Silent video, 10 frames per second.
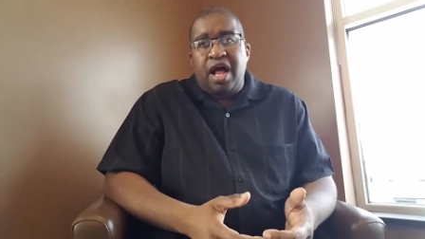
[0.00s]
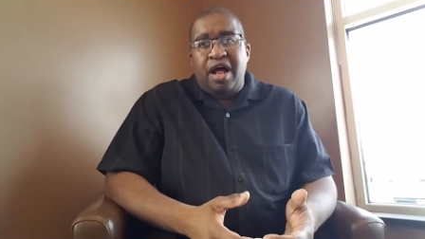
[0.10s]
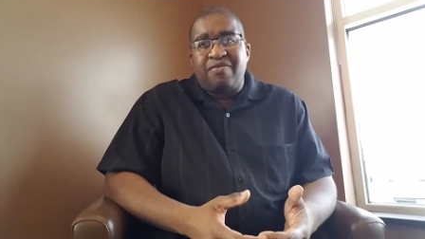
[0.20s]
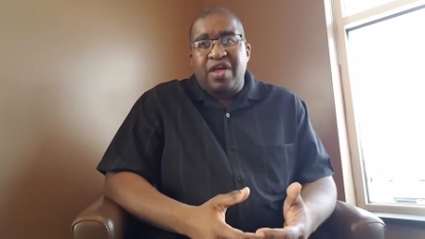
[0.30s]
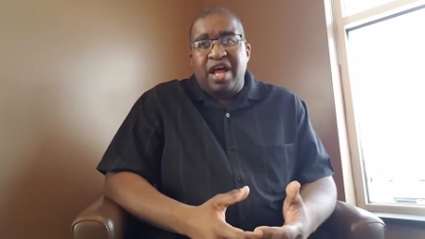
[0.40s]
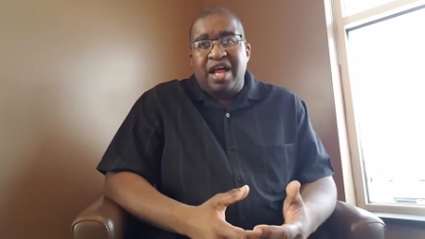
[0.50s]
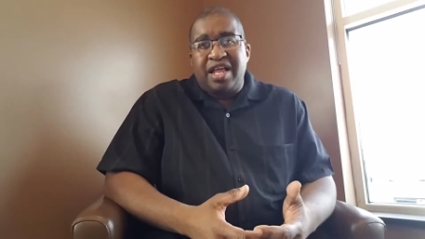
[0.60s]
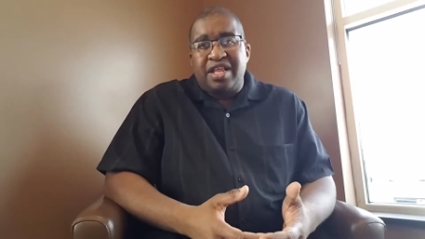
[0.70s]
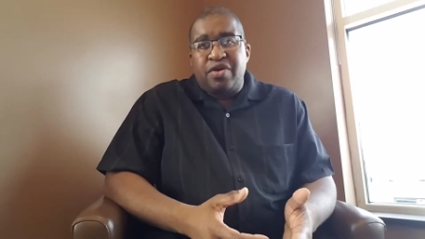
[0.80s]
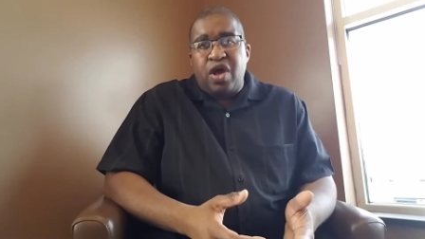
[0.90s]
Uh,
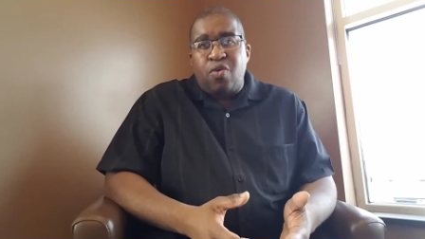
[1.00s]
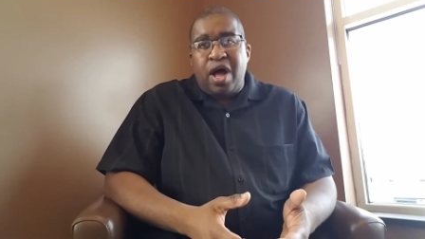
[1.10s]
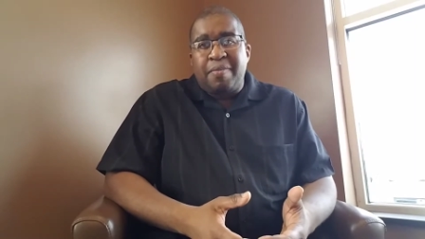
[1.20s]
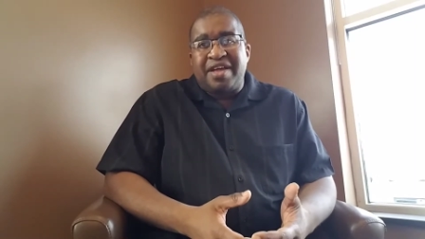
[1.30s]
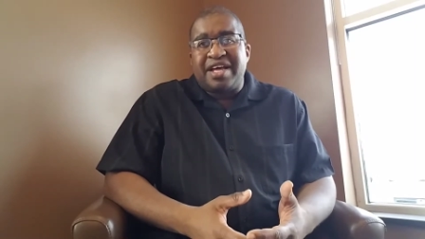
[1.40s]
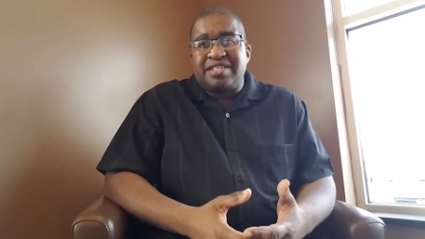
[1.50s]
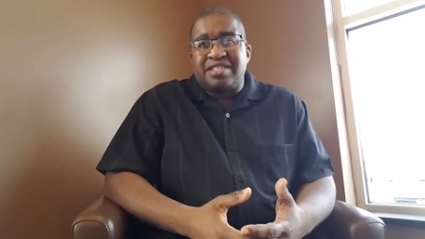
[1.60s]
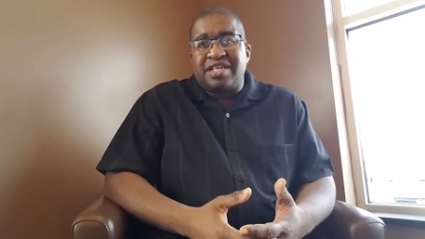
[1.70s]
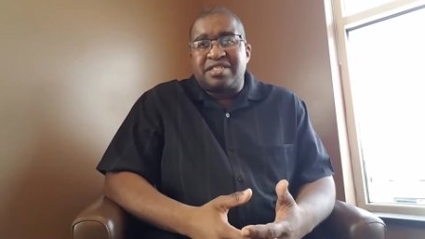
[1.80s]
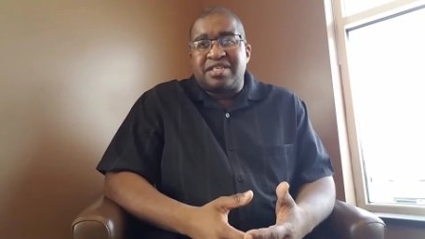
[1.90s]
you know why? Because
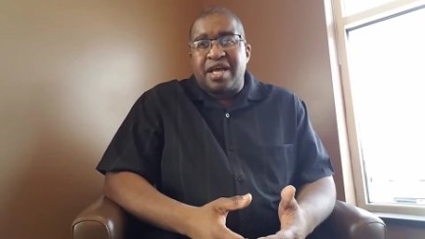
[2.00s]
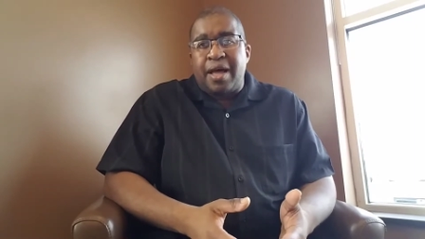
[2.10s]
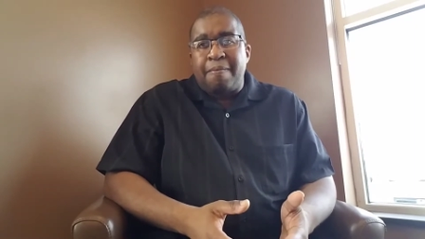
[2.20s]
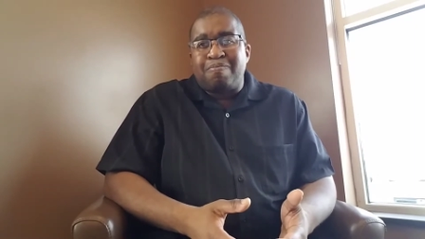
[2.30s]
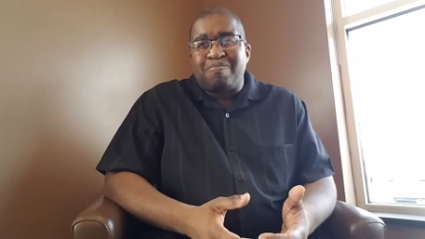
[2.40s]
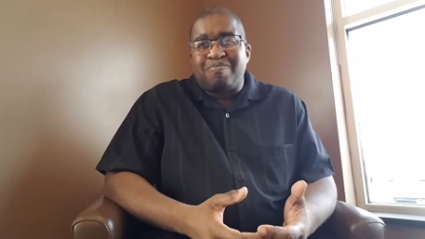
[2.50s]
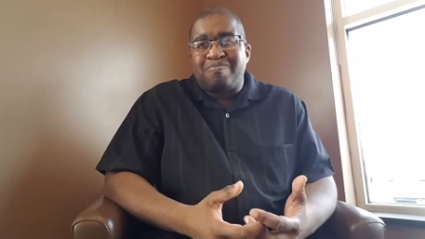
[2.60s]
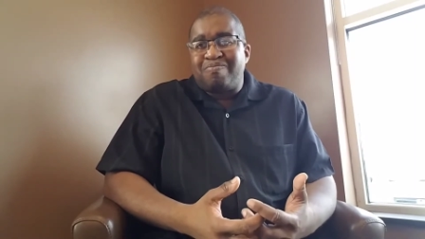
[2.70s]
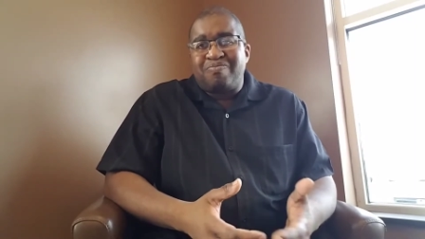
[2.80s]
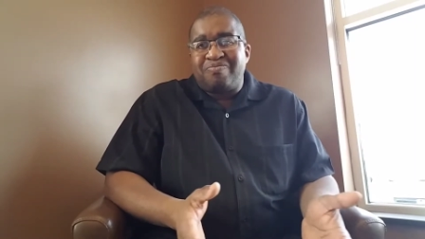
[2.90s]
it's um,
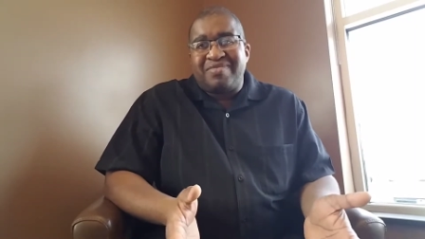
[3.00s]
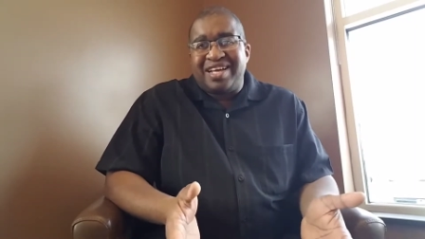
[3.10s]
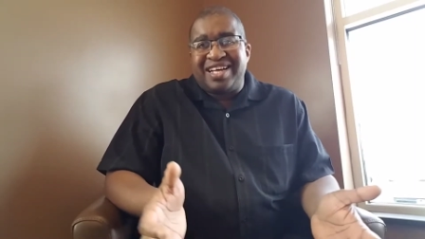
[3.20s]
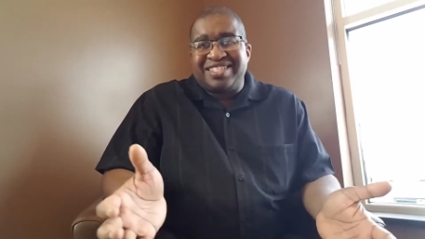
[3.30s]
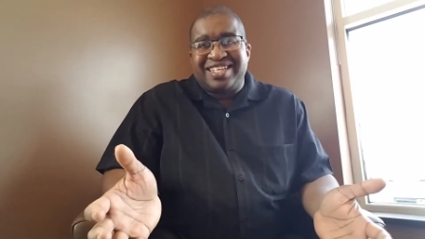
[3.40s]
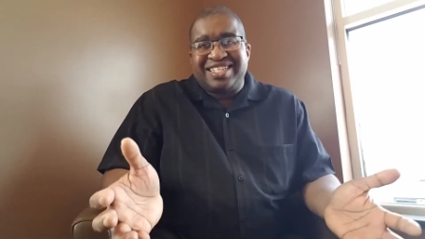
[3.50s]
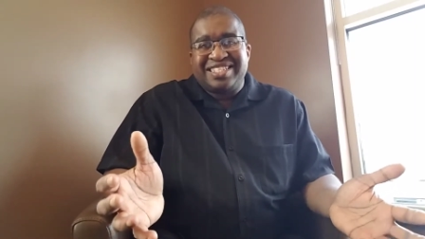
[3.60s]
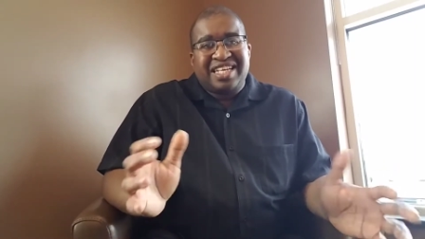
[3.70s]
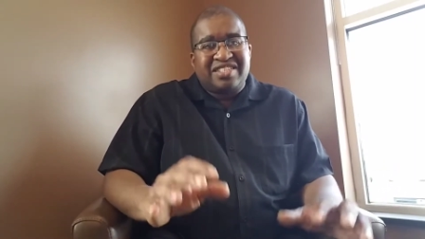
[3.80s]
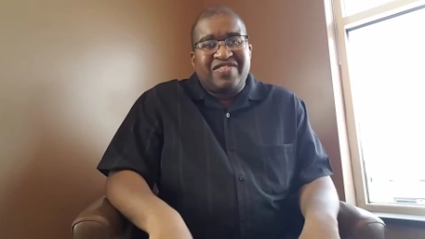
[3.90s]
it
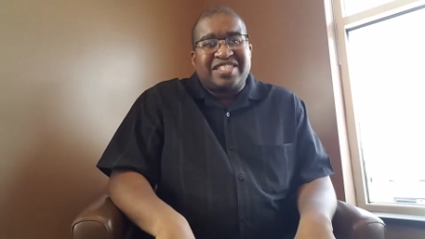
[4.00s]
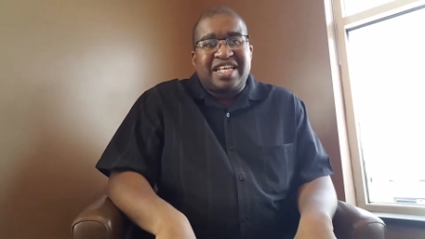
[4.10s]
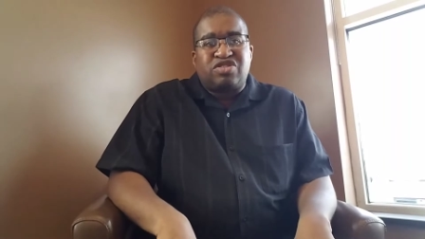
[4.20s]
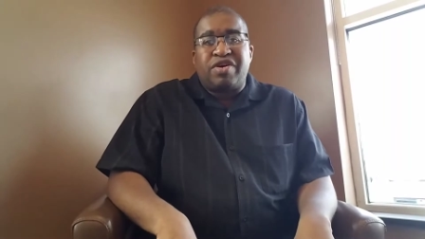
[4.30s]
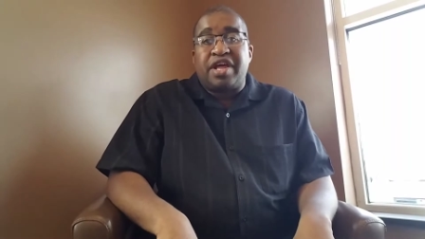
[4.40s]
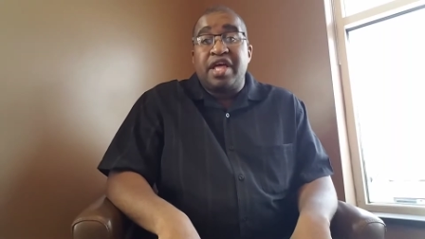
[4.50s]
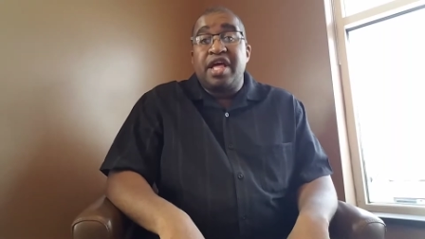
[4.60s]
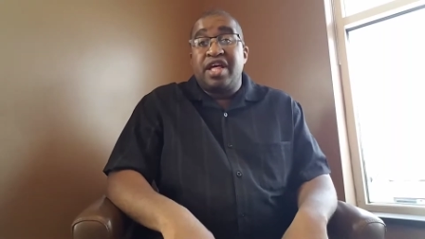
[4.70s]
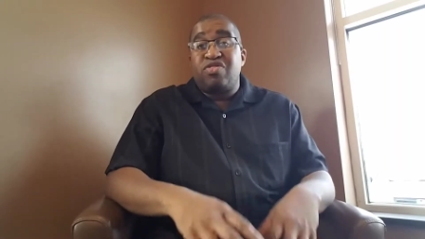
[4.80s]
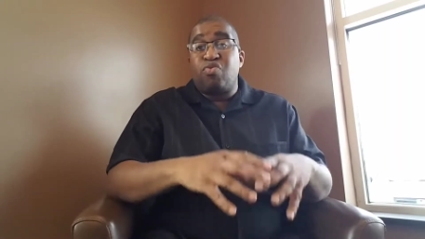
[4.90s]
doesn't make sense. Try
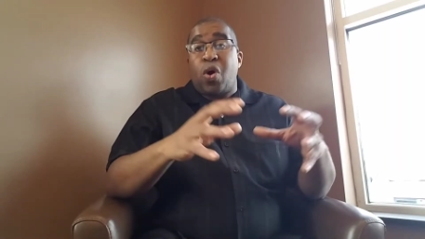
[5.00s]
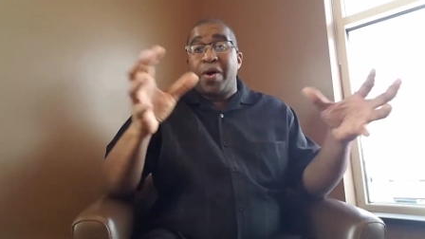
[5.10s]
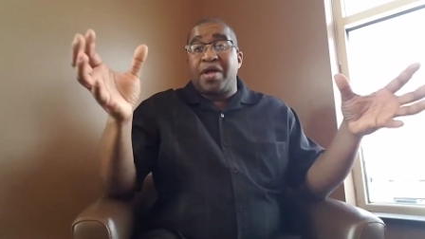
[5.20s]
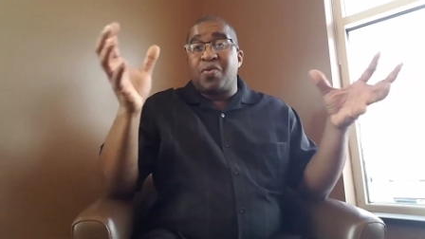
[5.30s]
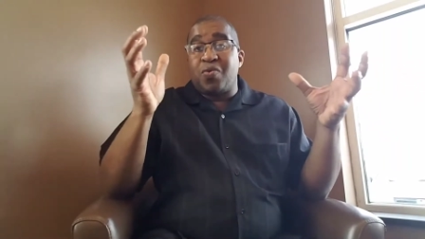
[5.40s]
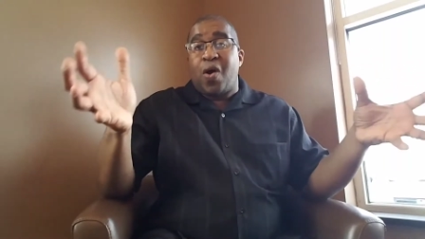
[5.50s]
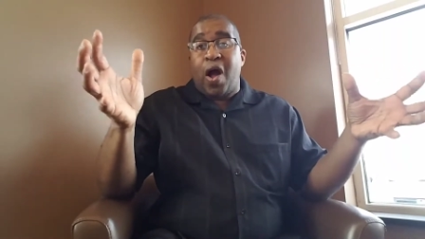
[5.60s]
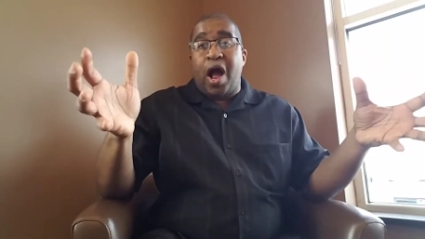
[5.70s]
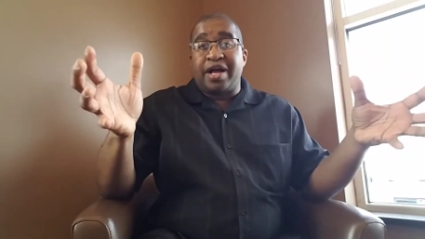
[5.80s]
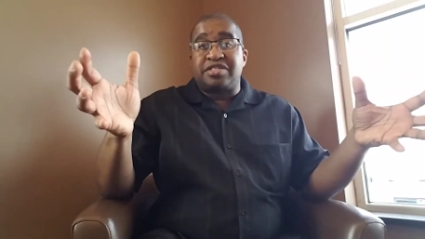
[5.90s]
throwing
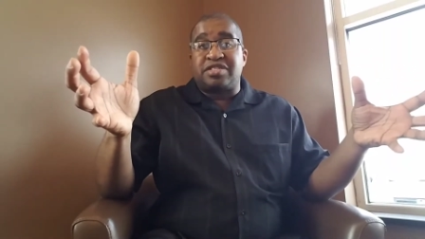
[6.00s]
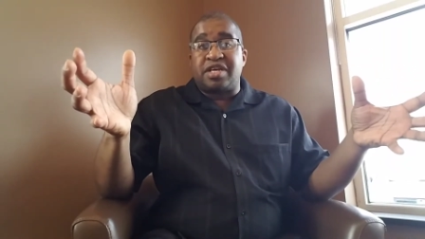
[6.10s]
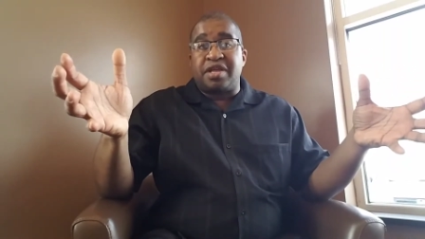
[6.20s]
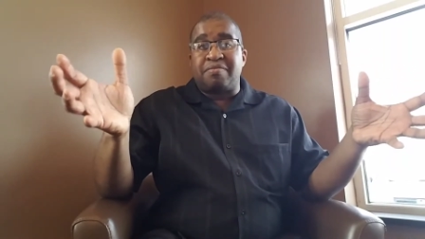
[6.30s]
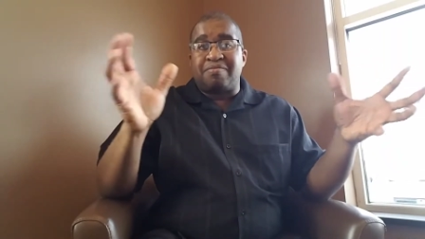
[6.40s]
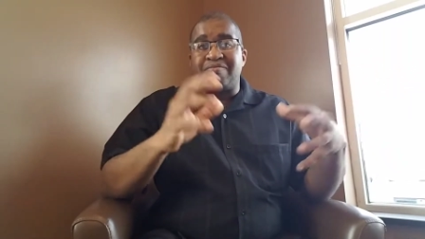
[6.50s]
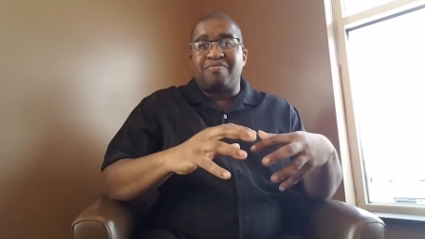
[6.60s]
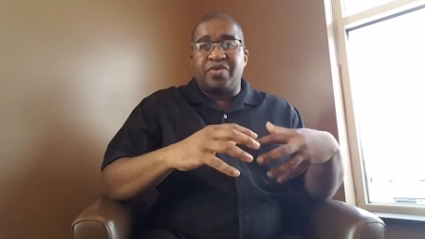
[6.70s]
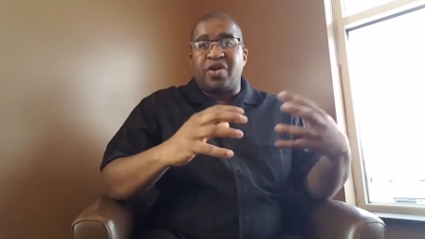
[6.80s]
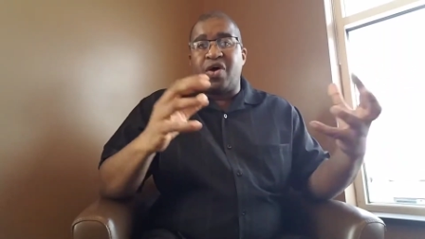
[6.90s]
rocks and,
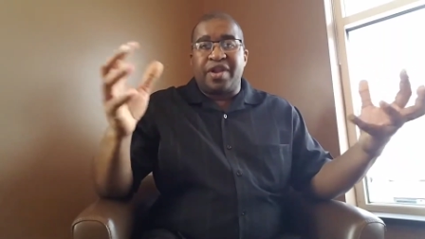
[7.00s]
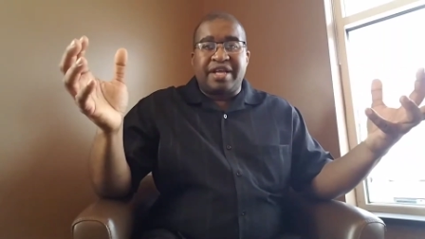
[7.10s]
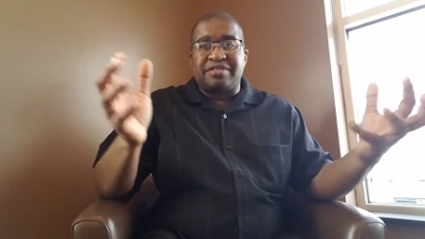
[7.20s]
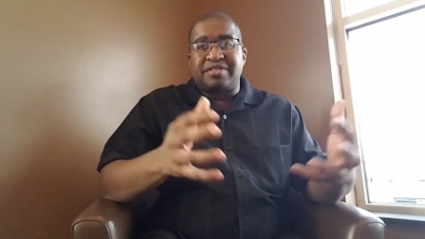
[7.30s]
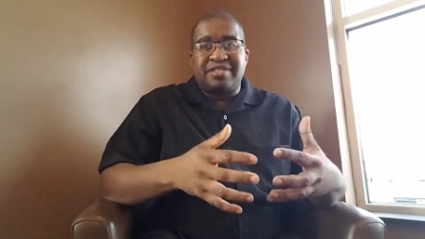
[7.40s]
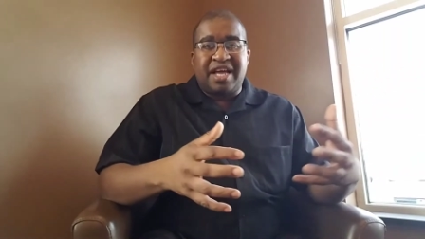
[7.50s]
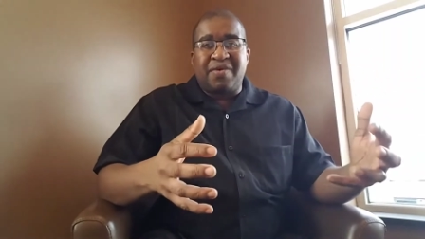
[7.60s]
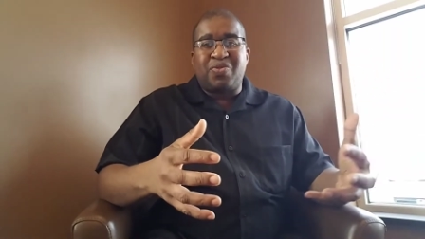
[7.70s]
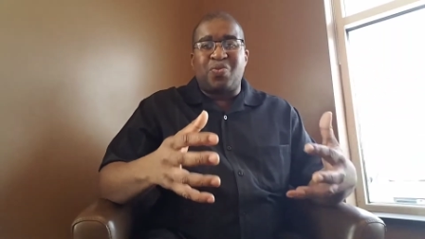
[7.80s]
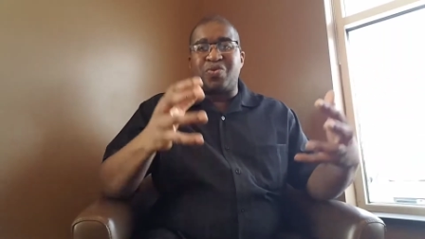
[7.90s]
and all that stuff.
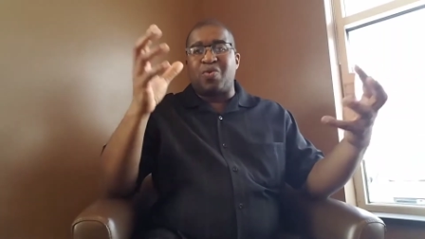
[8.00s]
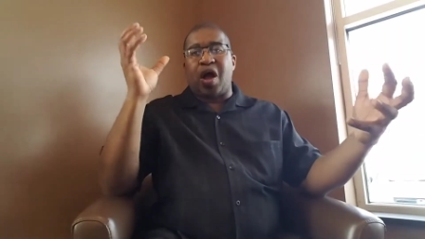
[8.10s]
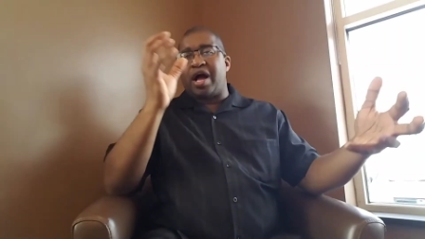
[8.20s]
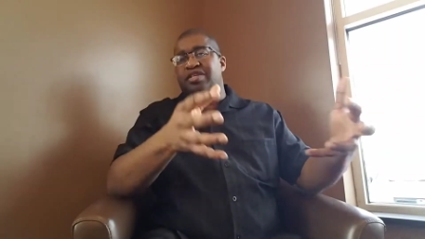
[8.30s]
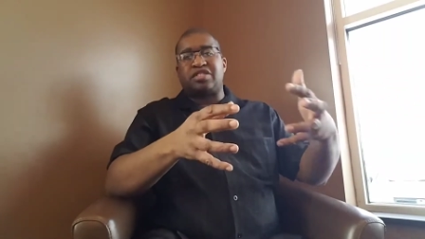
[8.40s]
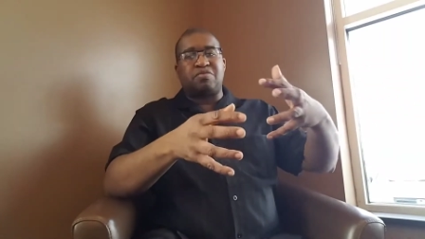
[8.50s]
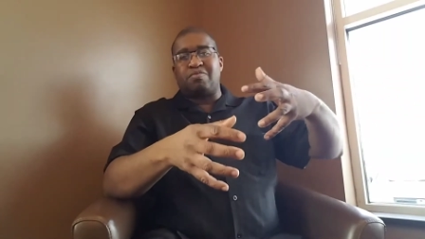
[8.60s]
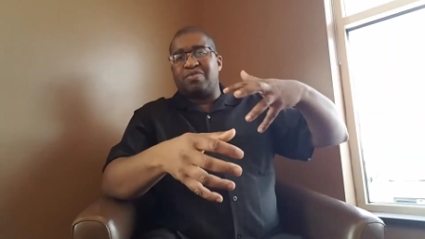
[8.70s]
Rocks,